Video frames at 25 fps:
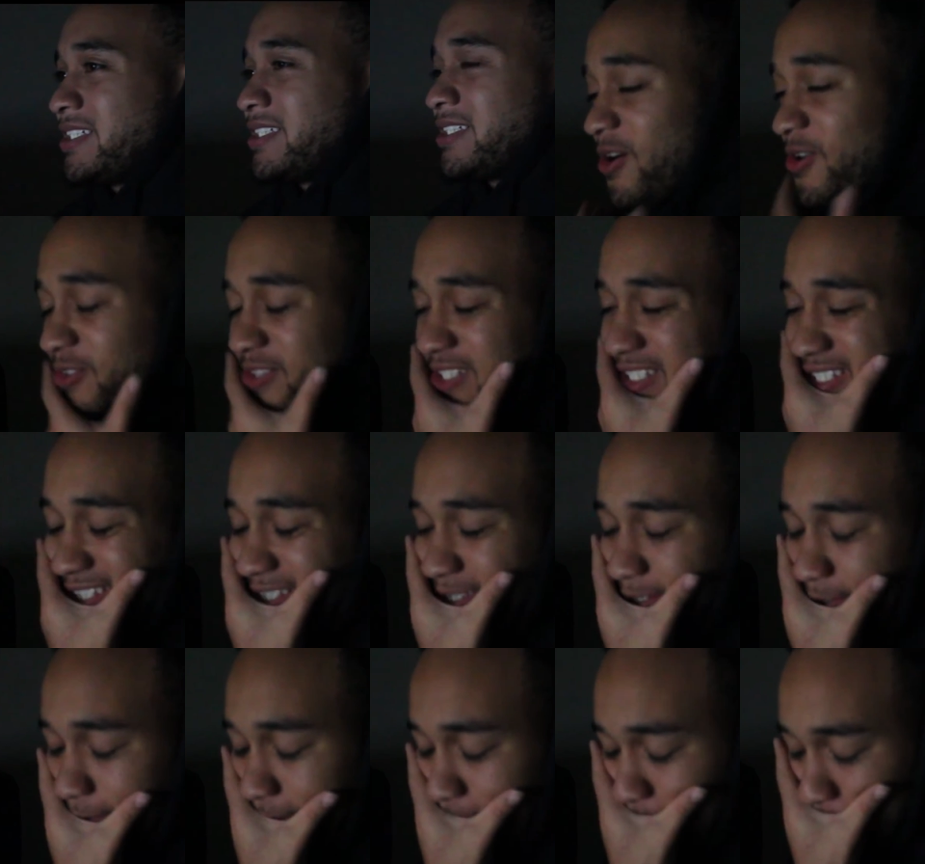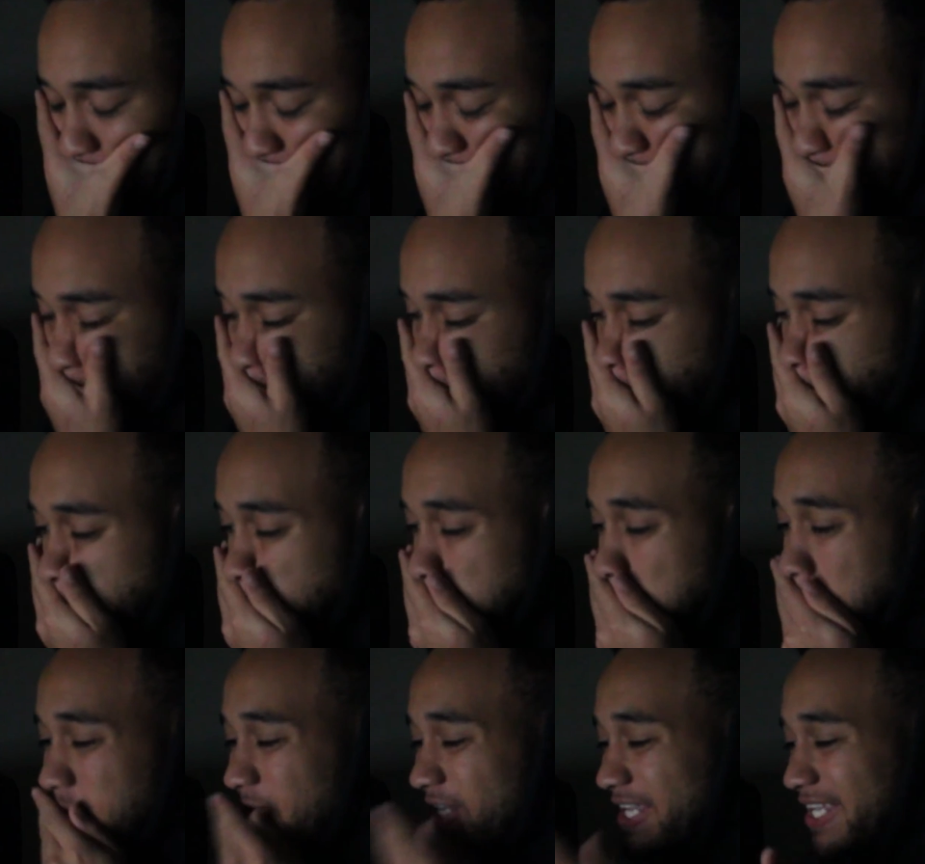Only
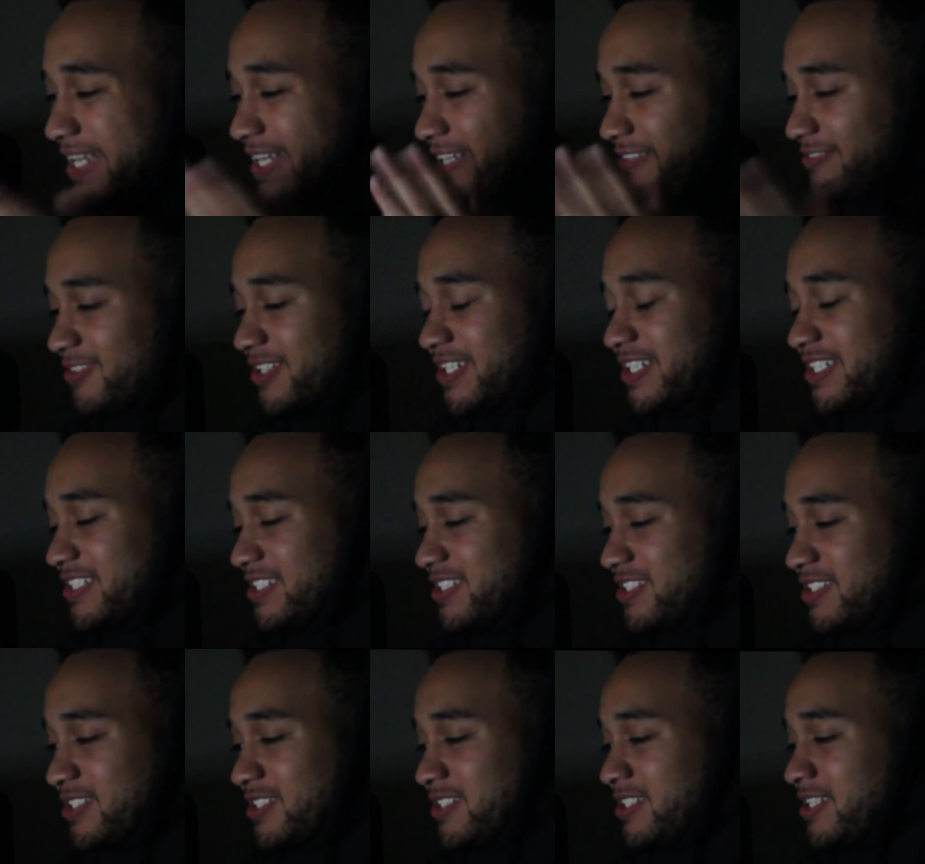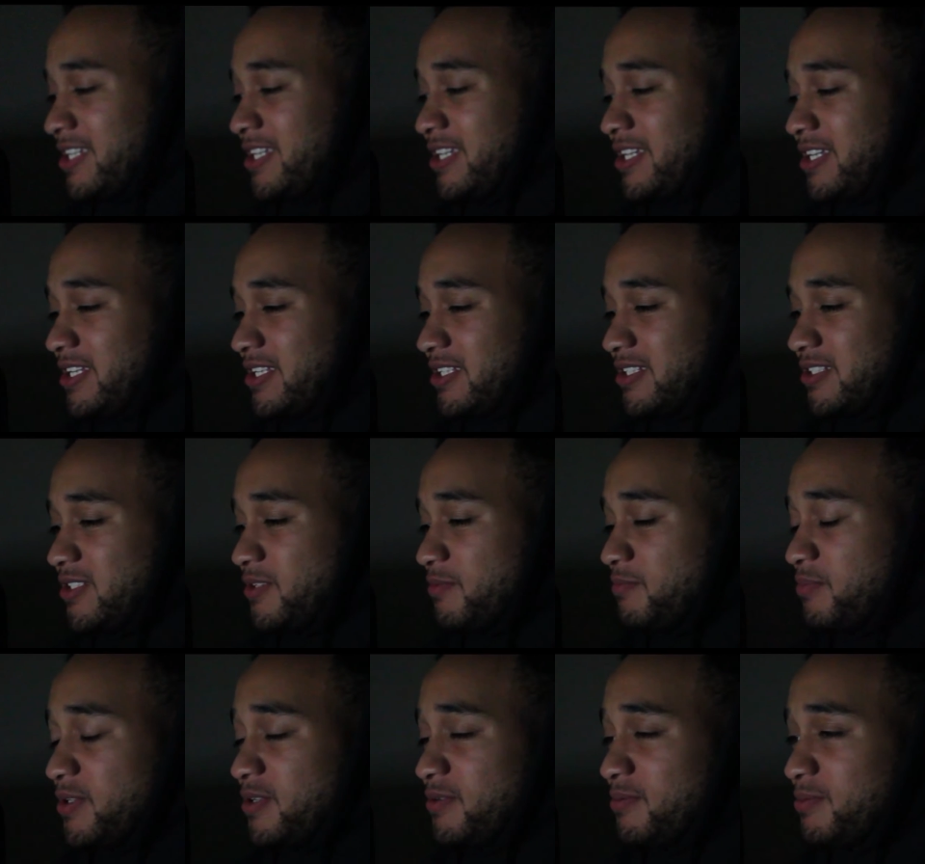advice
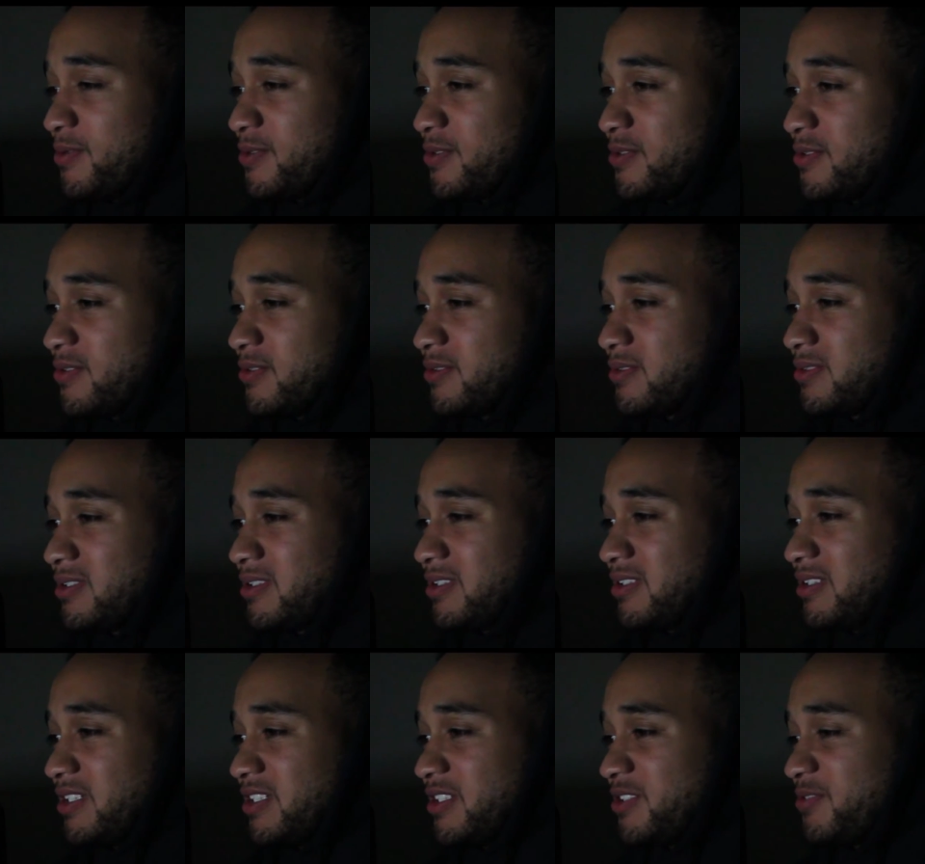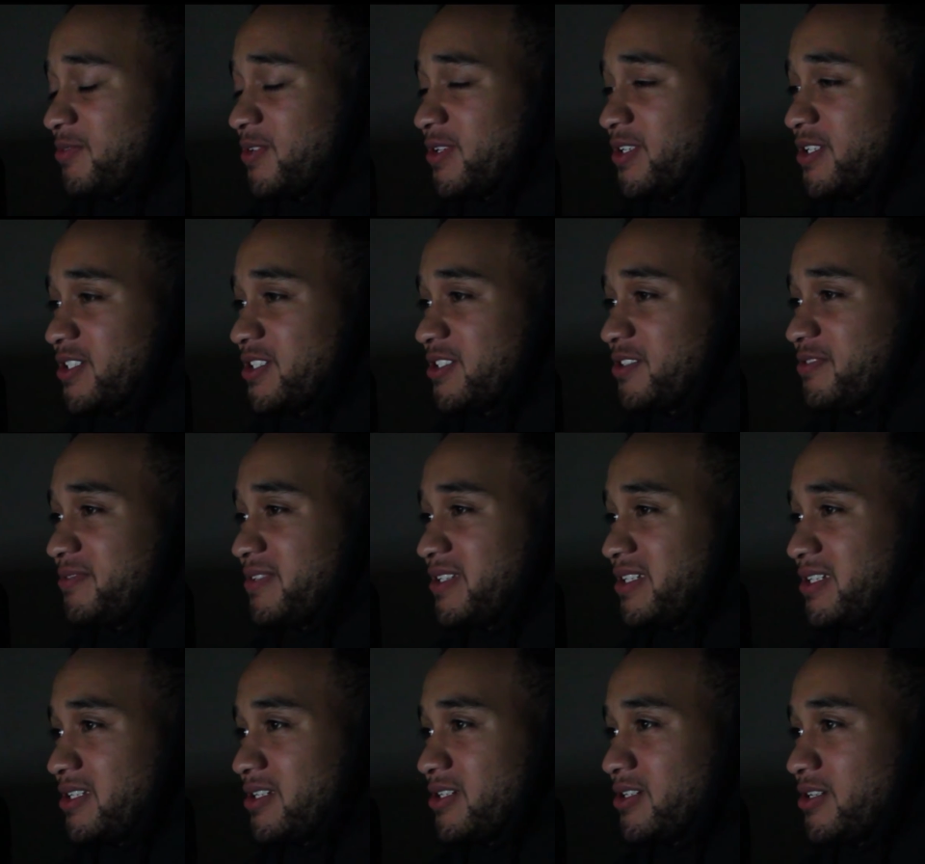to people as far as
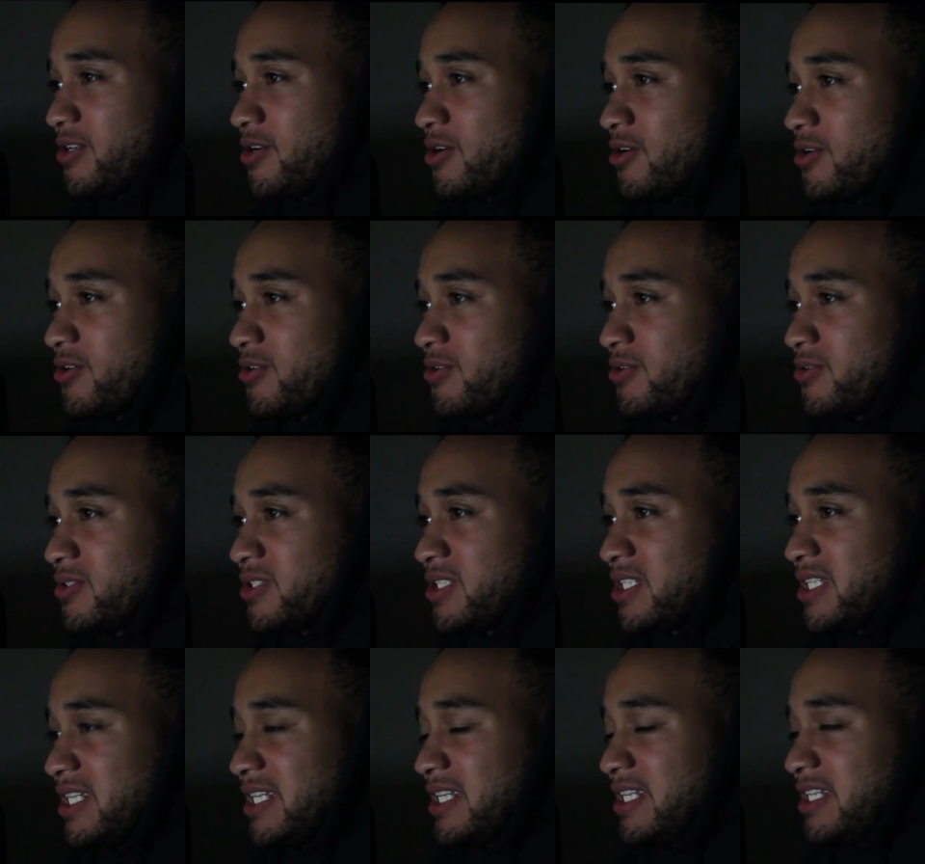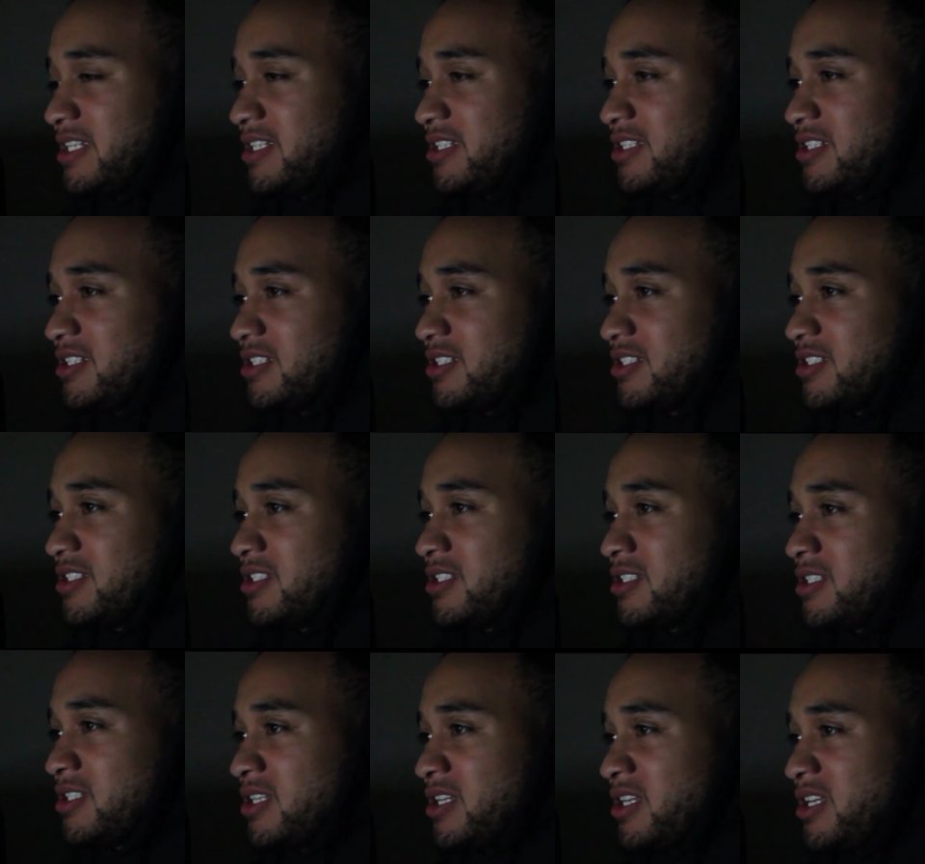failure goes
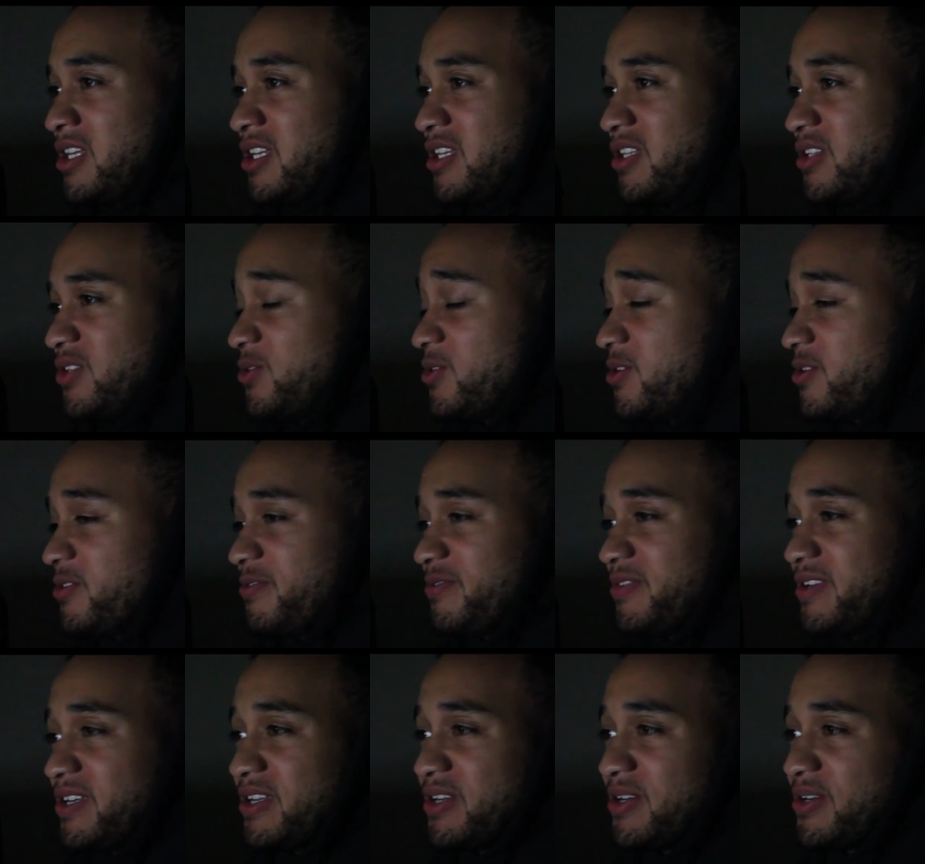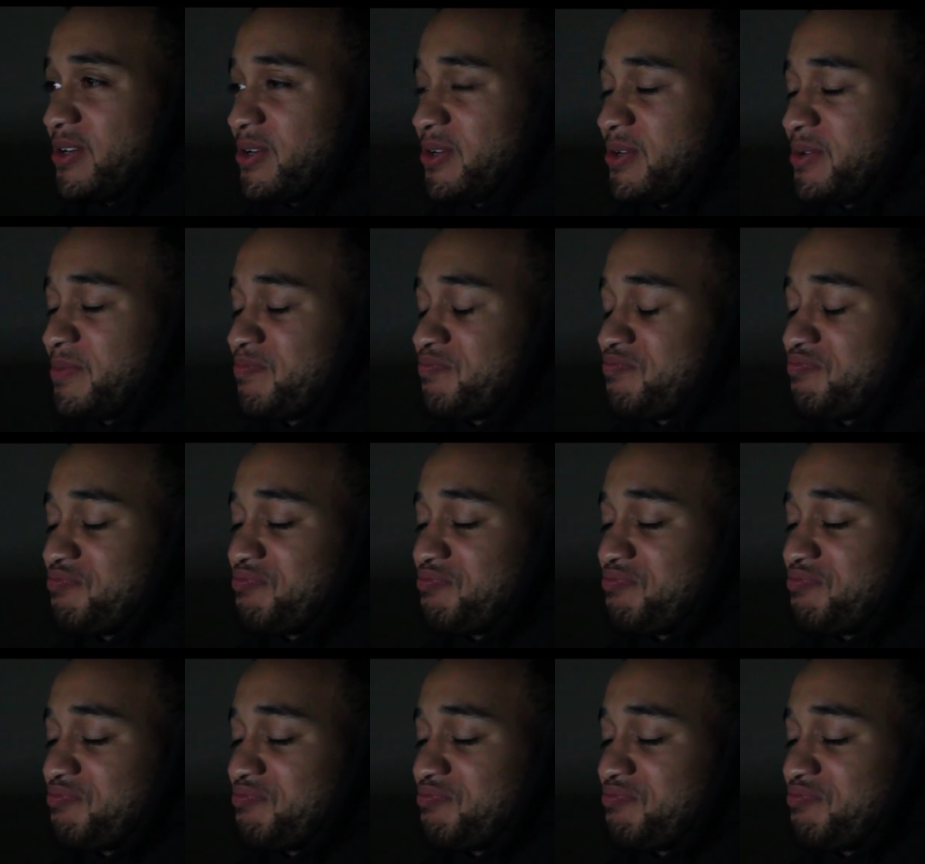is, you could fail